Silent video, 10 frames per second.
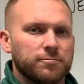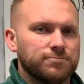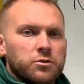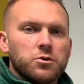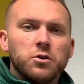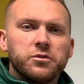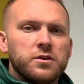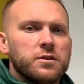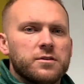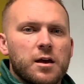So you'll see
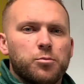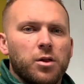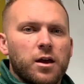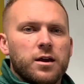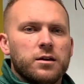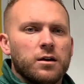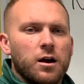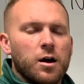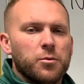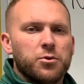this at play
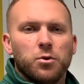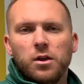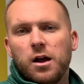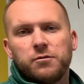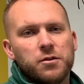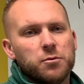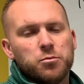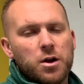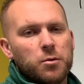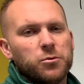through a lot of different
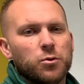problems.